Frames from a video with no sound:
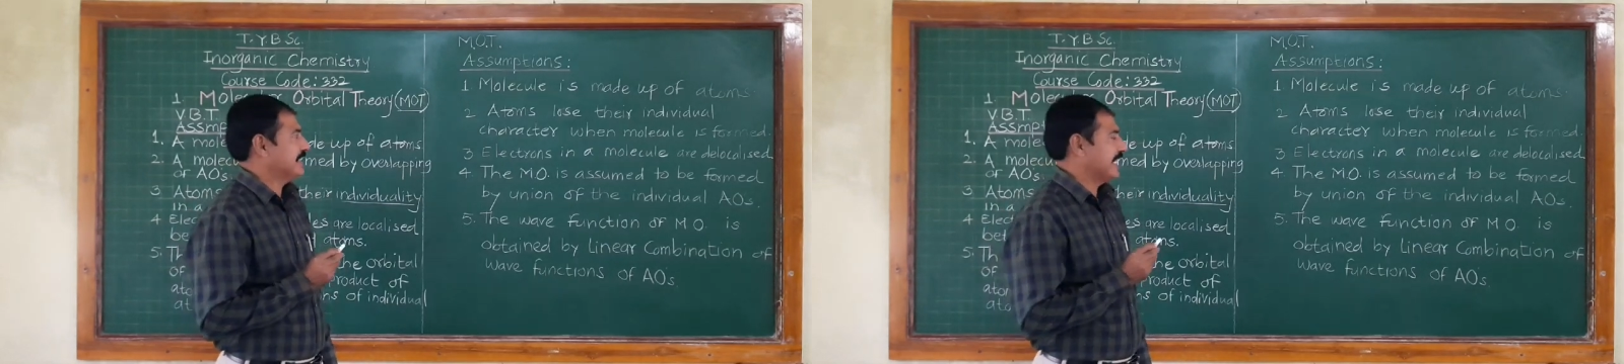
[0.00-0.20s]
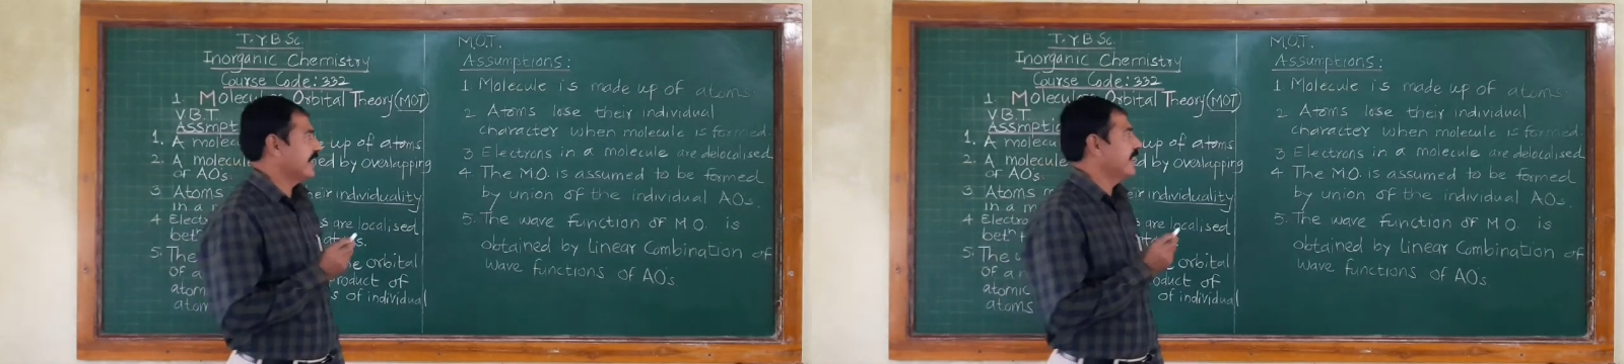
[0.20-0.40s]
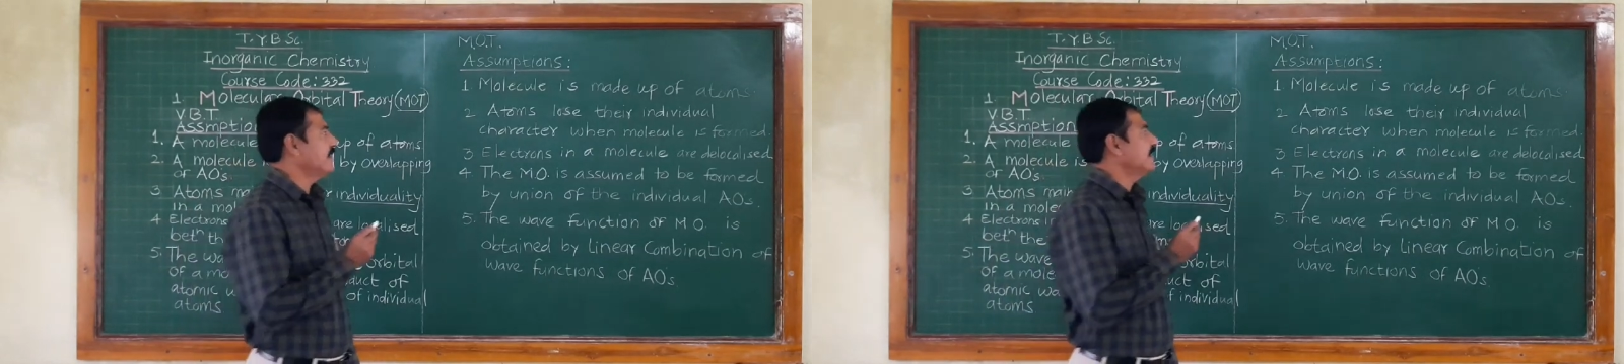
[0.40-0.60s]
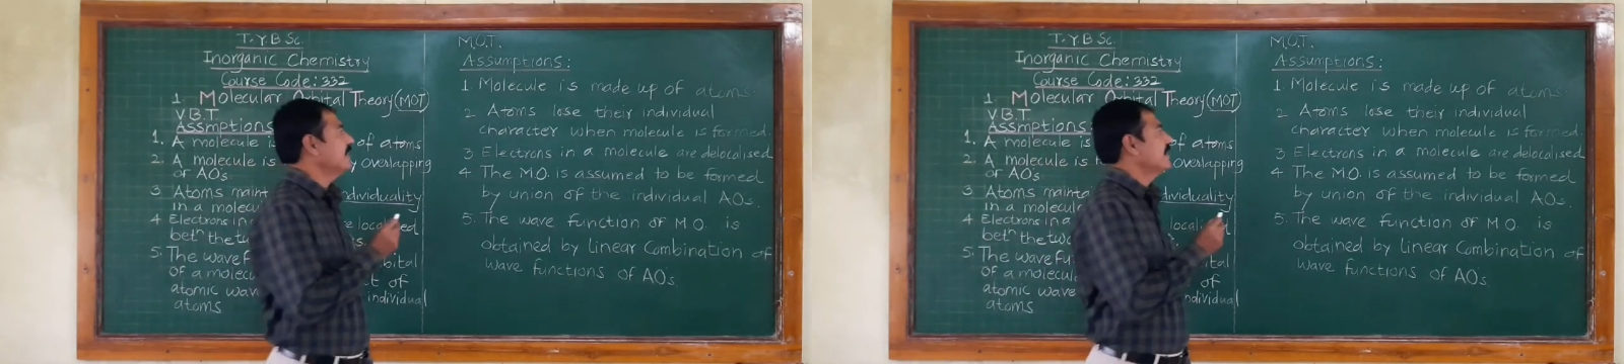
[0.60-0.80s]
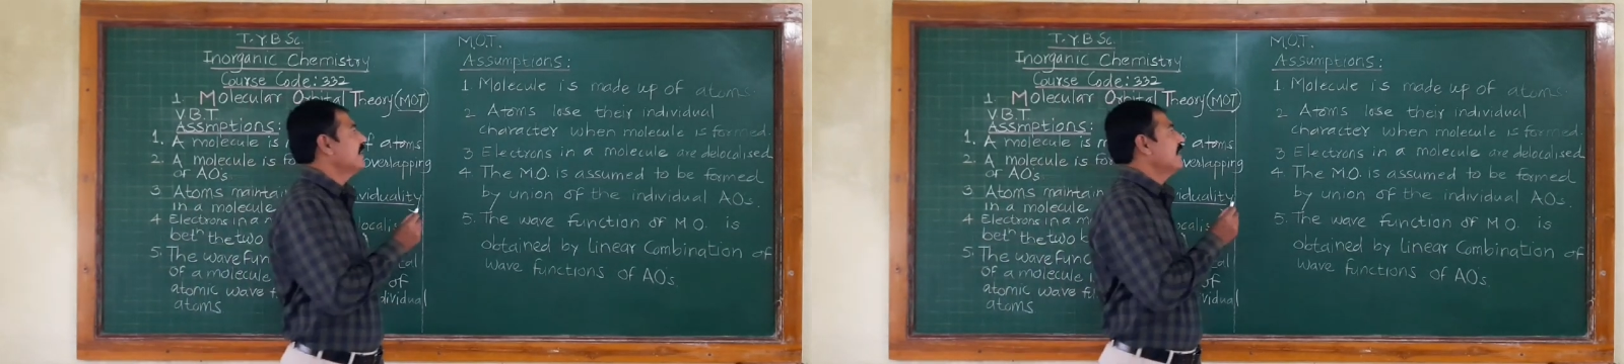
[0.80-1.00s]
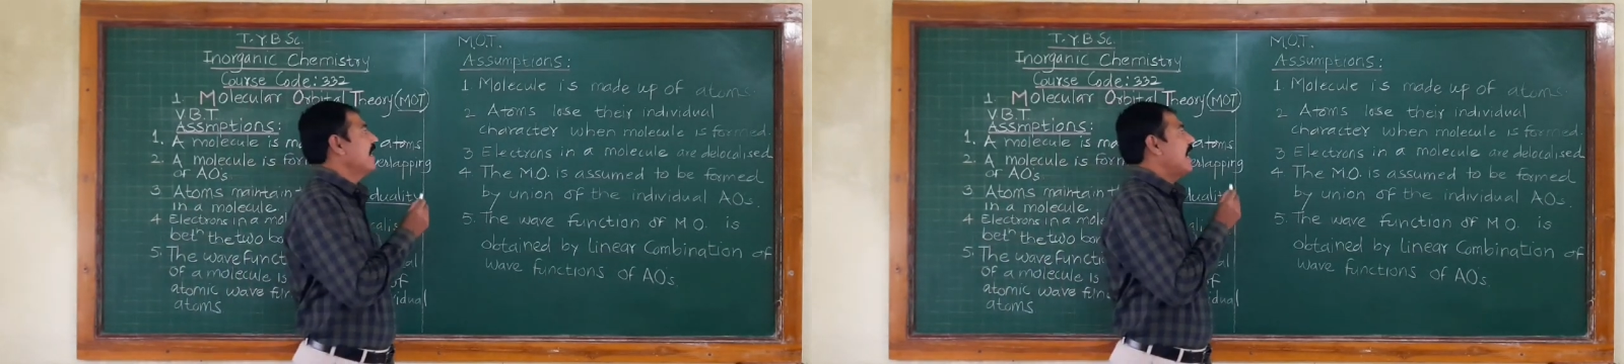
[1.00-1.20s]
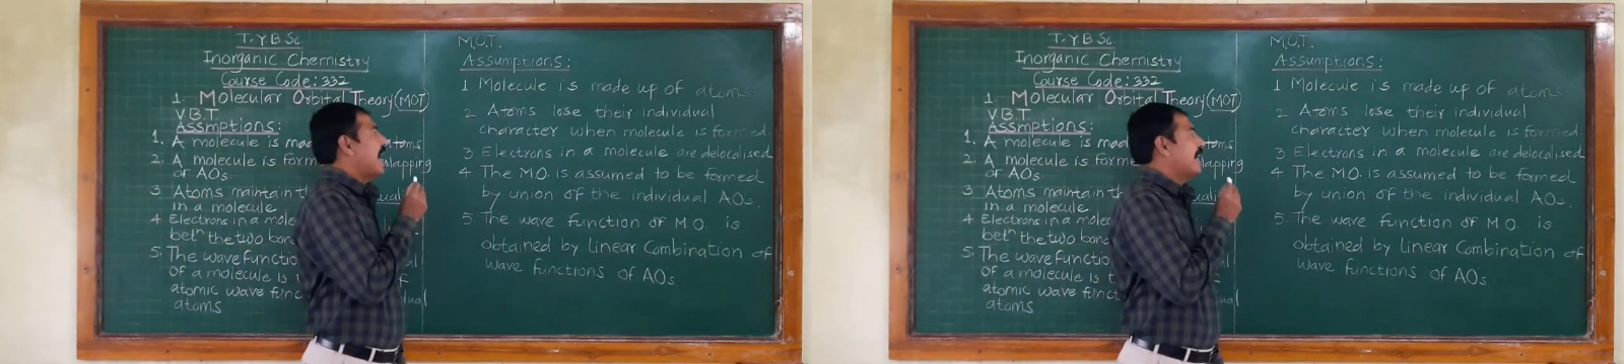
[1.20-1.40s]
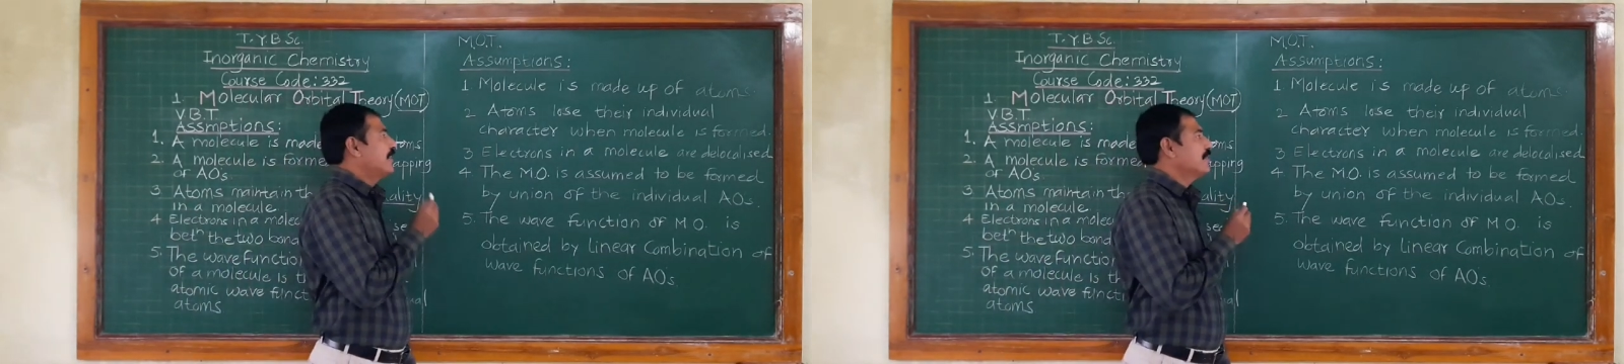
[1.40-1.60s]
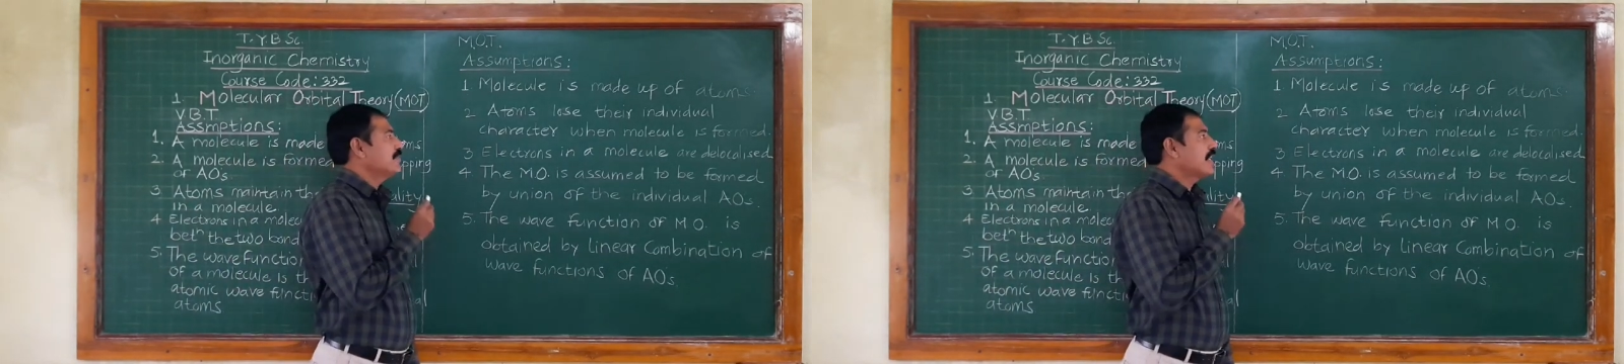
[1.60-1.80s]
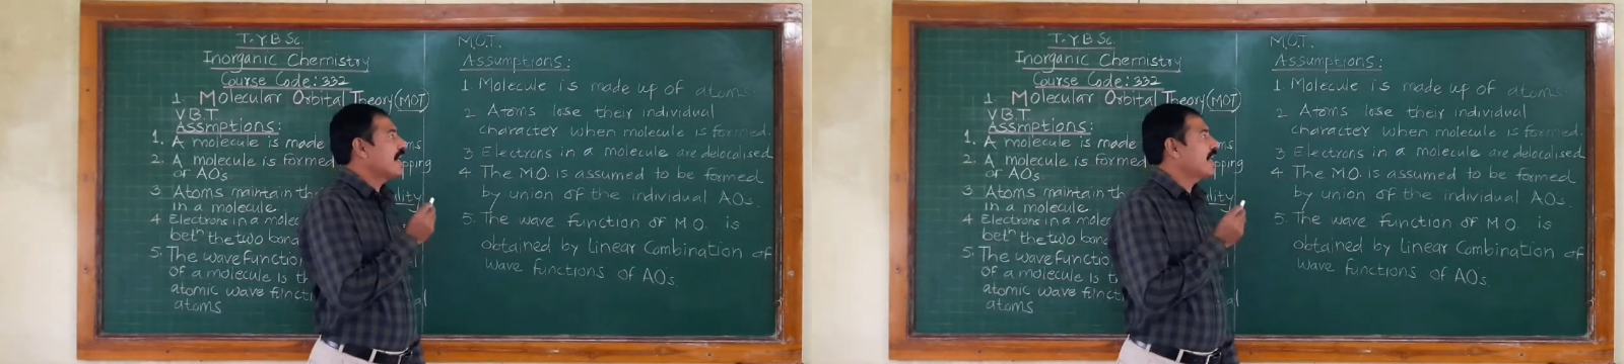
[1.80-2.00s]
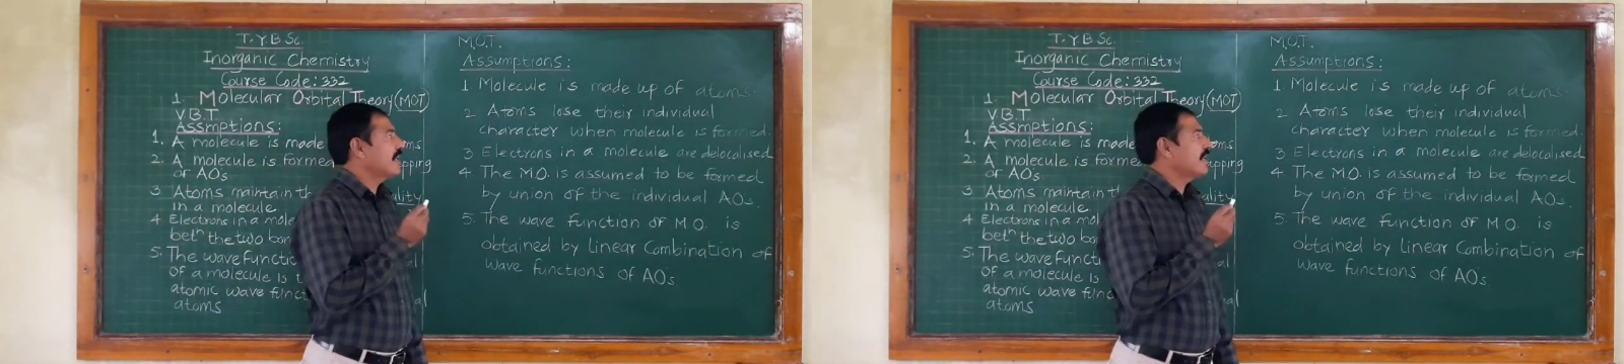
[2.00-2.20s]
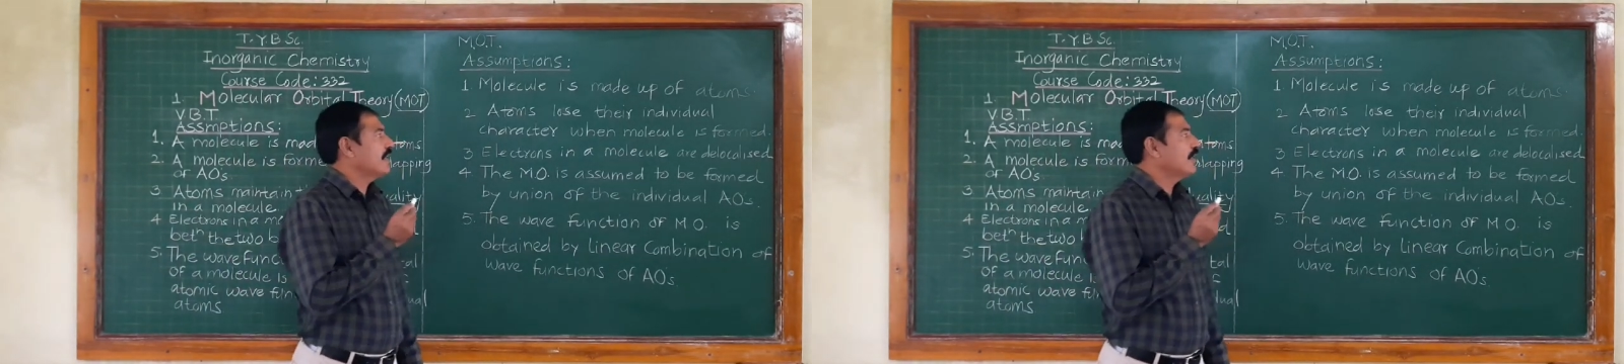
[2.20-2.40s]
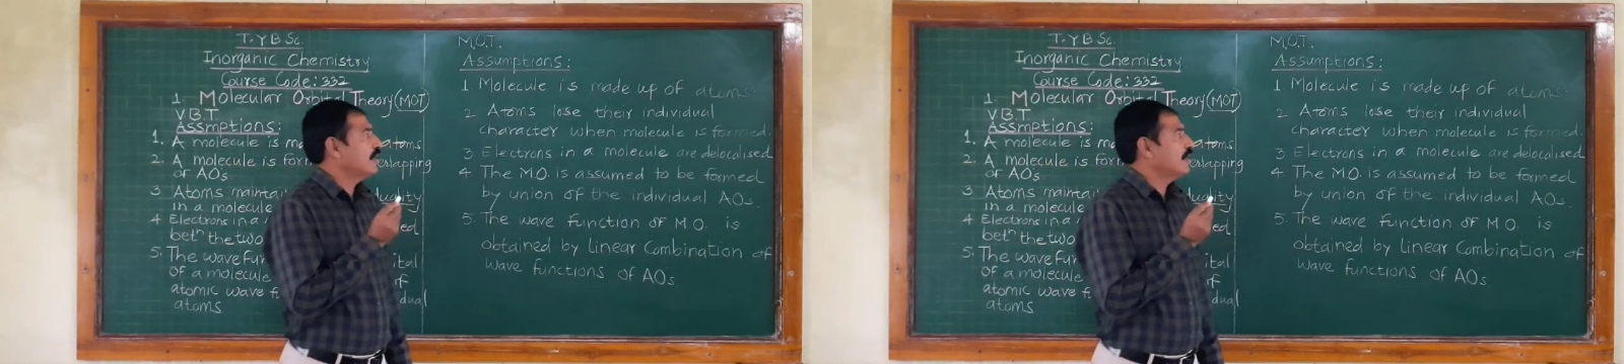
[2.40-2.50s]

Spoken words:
Second, atoms are